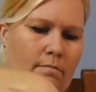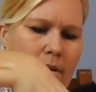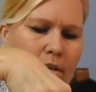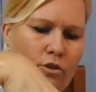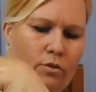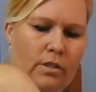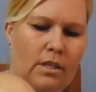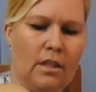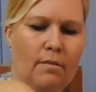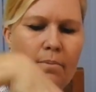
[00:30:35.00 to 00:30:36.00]
Make sure
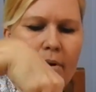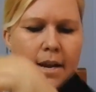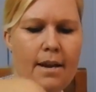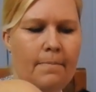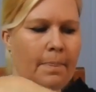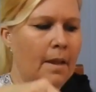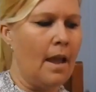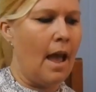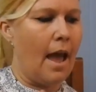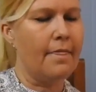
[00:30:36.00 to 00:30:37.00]
it's in the body.
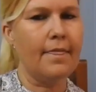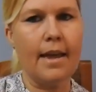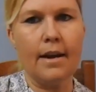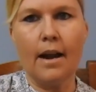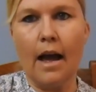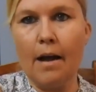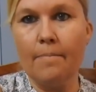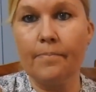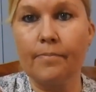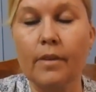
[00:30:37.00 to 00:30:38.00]
And then
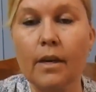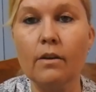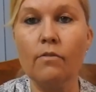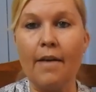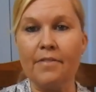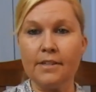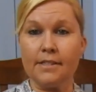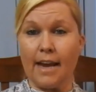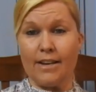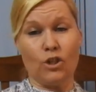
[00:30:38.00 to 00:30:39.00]
at this
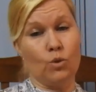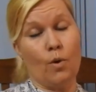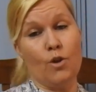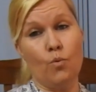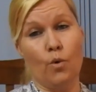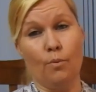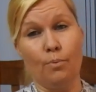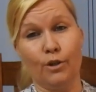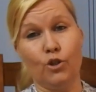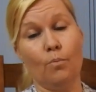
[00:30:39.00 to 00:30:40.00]
stage is when you want to
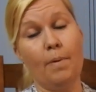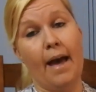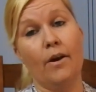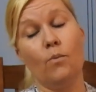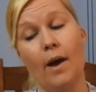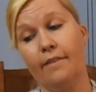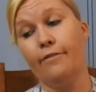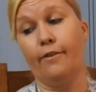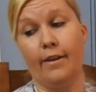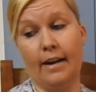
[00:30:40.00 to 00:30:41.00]
put your powder
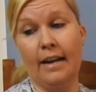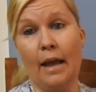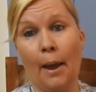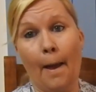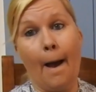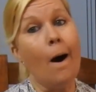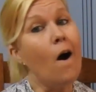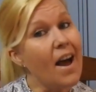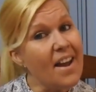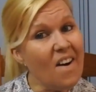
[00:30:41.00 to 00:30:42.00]
wafer in.
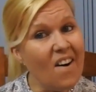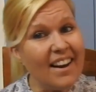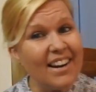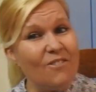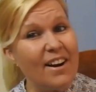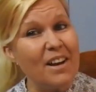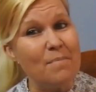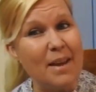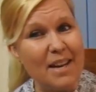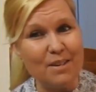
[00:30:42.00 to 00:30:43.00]
I highly
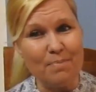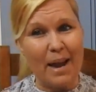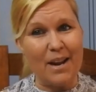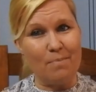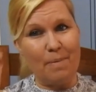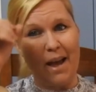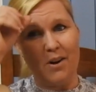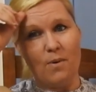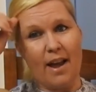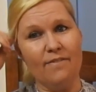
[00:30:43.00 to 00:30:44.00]
recommend
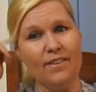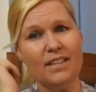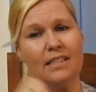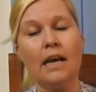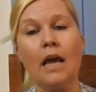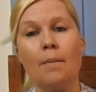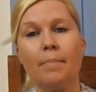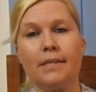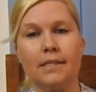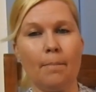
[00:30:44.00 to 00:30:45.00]
powder wafers,
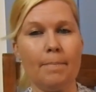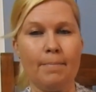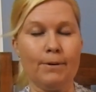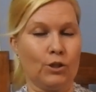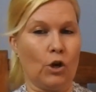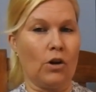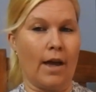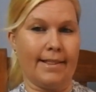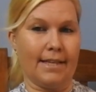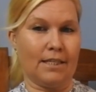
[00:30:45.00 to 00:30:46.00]
but some people don't
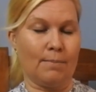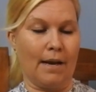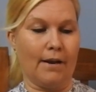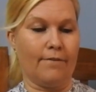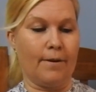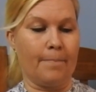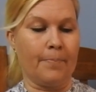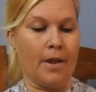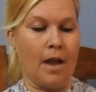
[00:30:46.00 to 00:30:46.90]
like the smell of them.